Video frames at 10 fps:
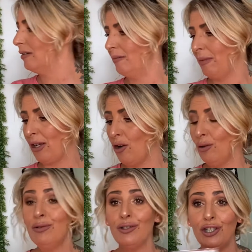my
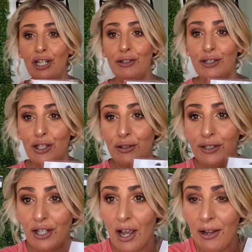goal, to lose 2
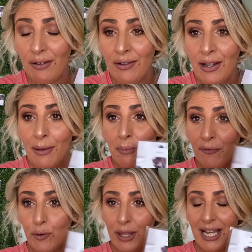stone
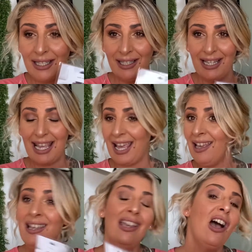before the end of the year.
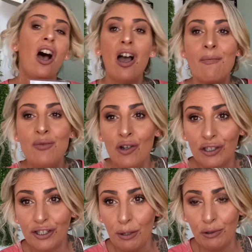I'm not
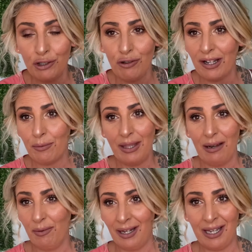so on track with
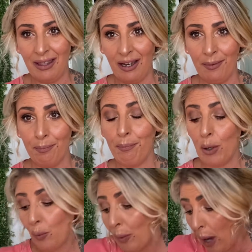that one either,
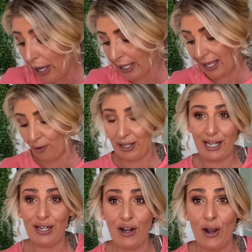but we're working on it,
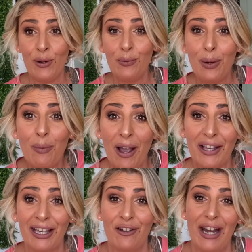you know, we're
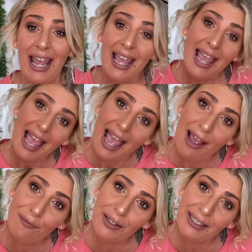working on it.
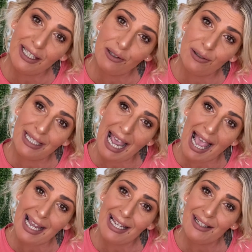Every single
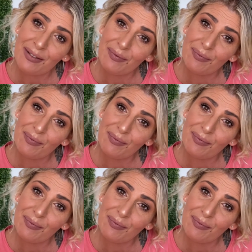day,